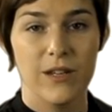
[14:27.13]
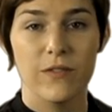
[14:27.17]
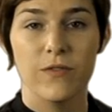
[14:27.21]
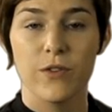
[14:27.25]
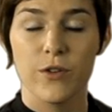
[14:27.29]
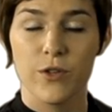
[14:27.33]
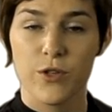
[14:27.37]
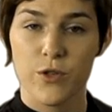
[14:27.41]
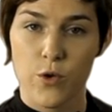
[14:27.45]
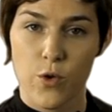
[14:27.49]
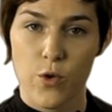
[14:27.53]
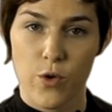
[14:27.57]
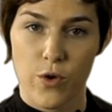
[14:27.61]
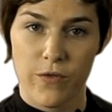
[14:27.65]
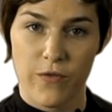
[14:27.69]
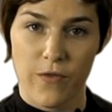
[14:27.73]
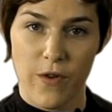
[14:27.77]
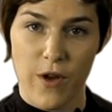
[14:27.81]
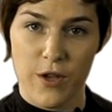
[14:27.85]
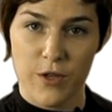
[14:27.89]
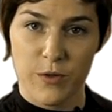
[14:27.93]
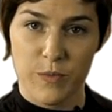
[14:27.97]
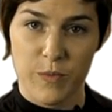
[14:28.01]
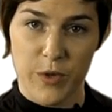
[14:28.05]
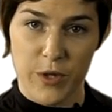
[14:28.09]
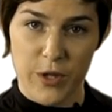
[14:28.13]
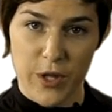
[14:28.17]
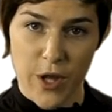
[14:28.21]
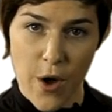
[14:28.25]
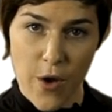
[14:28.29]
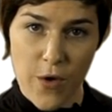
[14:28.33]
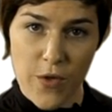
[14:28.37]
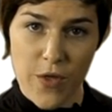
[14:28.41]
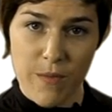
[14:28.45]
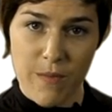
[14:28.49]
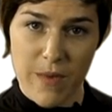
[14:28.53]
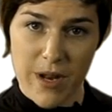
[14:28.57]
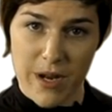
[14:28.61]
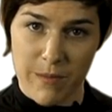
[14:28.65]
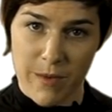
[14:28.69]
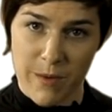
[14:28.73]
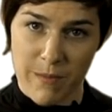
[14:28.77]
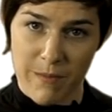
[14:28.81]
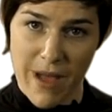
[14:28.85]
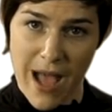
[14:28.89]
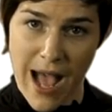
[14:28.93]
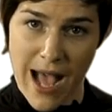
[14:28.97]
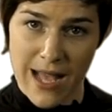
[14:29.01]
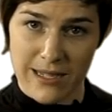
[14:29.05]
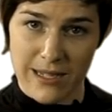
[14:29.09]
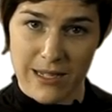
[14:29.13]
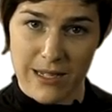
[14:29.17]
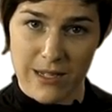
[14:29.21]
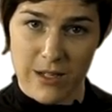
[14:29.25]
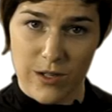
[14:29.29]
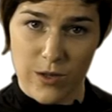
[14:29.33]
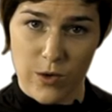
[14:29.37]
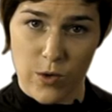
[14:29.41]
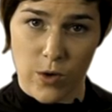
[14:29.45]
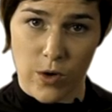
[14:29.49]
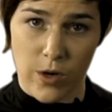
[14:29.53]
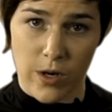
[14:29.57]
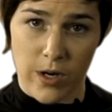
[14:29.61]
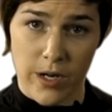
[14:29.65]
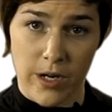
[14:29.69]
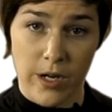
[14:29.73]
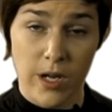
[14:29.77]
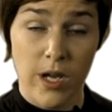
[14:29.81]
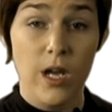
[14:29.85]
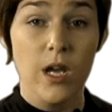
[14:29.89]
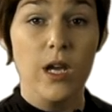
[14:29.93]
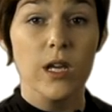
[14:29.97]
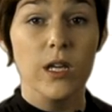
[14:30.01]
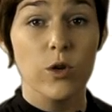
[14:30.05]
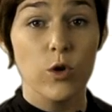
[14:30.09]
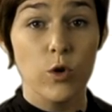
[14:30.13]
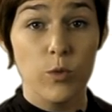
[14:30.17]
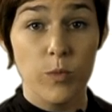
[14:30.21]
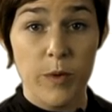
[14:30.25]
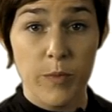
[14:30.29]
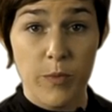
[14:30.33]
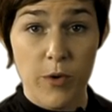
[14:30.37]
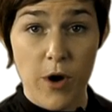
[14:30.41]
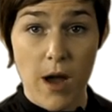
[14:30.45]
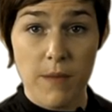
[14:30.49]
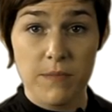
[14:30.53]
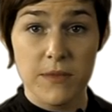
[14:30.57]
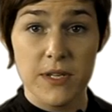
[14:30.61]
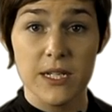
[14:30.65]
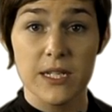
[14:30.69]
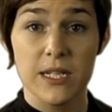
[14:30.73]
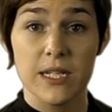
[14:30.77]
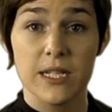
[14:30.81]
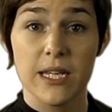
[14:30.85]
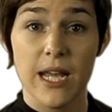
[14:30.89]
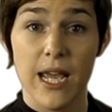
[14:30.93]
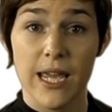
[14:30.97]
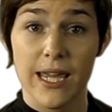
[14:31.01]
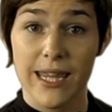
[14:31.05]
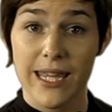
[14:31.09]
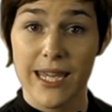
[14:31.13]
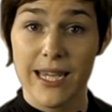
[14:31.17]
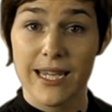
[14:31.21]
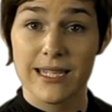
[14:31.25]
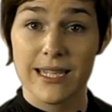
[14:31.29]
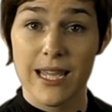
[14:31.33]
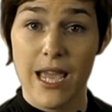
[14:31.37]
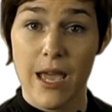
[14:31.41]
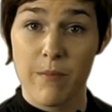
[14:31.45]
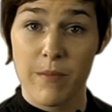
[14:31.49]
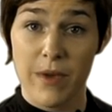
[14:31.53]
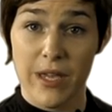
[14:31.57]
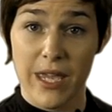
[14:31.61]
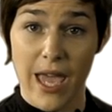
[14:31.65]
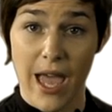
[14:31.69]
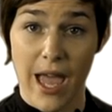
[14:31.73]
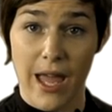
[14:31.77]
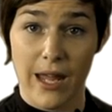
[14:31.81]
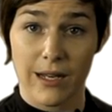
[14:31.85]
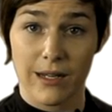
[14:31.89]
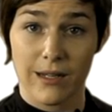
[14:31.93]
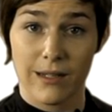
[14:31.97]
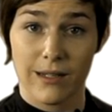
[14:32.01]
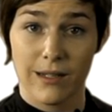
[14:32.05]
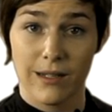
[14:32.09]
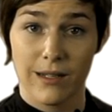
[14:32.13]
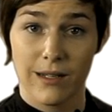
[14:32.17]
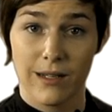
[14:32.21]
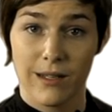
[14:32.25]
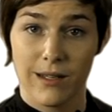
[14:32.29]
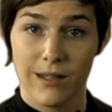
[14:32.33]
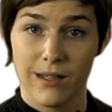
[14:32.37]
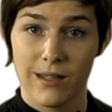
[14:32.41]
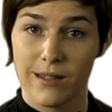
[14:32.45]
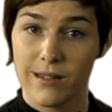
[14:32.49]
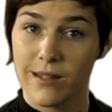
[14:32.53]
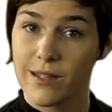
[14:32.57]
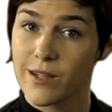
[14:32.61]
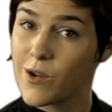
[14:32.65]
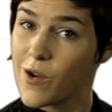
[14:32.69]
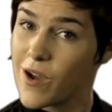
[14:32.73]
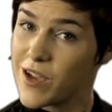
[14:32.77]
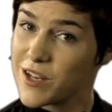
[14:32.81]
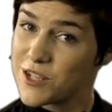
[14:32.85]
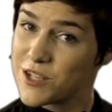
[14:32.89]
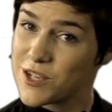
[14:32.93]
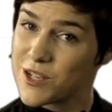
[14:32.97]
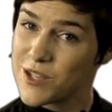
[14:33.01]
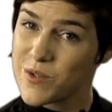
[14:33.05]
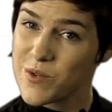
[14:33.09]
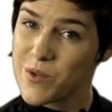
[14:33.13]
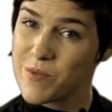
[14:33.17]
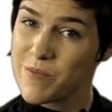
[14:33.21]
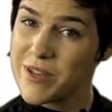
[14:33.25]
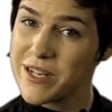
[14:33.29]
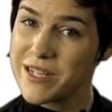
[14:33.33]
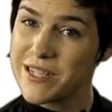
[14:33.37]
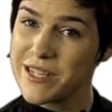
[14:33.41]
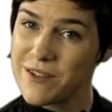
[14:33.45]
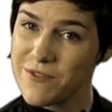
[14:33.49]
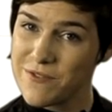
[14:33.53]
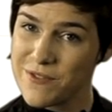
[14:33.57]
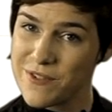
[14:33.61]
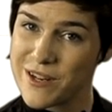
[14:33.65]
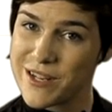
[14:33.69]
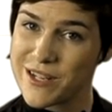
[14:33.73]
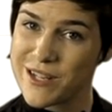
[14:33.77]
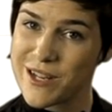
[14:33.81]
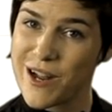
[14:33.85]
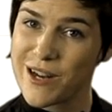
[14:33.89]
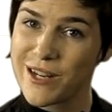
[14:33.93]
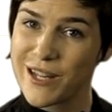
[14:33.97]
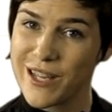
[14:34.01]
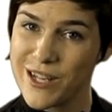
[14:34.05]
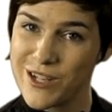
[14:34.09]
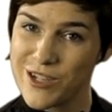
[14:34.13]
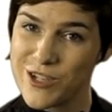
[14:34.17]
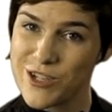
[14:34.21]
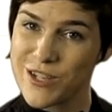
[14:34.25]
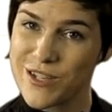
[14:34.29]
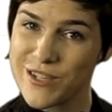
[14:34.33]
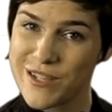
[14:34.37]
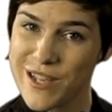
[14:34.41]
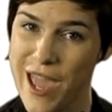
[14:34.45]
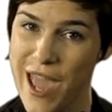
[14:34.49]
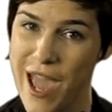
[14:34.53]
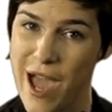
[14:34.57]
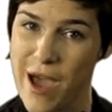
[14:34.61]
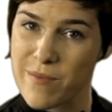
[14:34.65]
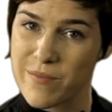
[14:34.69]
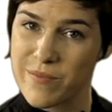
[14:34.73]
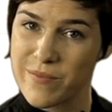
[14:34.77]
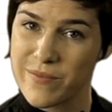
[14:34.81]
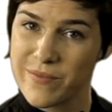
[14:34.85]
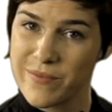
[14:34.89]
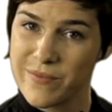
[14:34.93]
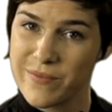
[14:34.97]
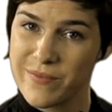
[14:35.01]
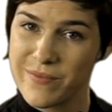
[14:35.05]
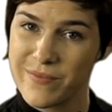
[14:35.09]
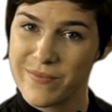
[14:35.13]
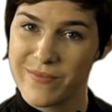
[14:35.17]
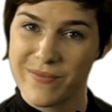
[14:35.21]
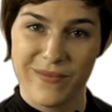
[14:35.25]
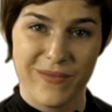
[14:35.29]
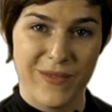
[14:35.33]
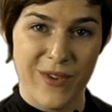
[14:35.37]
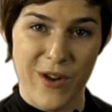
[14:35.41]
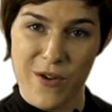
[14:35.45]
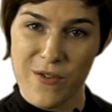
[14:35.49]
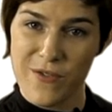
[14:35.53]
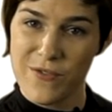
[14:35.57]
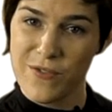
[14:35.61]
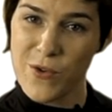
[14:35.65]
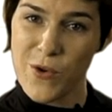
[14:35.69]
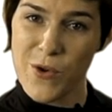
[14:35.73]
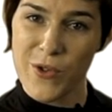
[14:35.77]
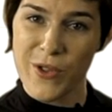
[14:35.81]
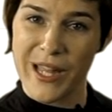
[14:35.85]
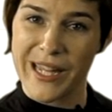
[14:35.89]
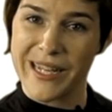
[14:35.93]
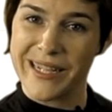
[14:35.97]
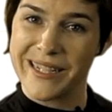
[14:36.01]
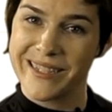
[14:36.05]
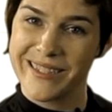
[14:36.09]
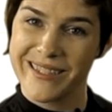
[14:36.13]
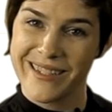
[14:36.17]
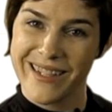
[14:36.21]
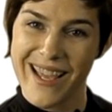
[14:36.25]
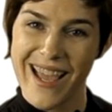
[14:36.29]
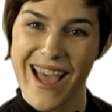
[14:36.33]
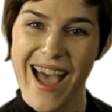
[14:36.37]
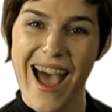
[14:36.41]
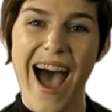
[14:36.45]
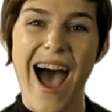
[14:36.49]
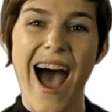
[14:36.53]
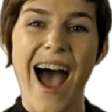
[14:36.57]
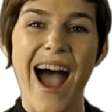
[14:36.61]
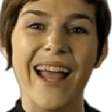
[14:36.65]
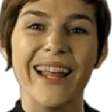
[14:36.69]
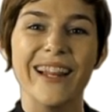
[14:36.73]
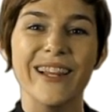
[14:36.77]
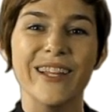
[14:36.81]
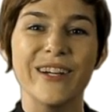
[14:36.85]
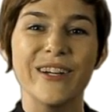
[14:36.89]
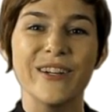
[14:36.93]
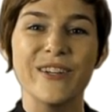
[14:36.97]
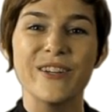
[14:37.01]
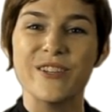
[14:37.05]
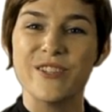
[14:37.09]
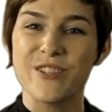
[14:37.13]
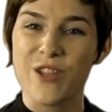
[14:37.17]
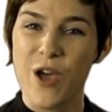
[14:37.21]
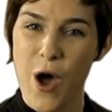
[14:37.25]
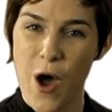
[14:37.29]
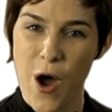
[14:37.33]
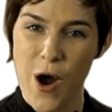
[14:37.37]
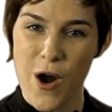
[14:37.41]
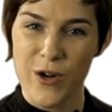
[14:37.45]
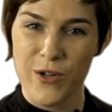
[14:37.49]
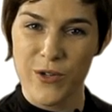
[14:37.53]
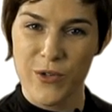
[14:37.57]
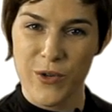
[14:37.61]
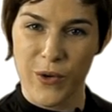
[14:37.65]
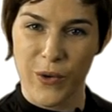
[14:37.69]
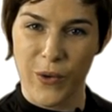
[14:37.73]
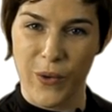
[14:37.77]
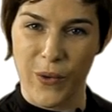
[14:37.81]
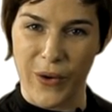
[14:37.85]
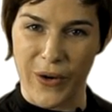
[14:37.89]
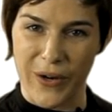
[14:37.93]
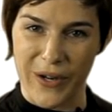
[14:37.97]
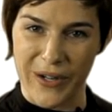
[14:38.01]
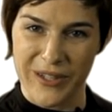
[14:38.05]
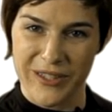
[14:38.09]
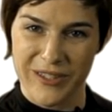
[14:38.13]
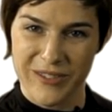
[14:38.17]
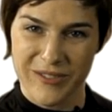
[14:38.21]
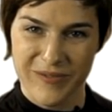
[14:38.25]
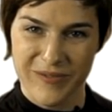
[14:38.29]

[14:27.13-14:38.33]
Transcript: If your score falls below the minimum passing score, you will be prompted to take the exam again. The questions will be different on each exam. No foolin', iLearn is hardcore.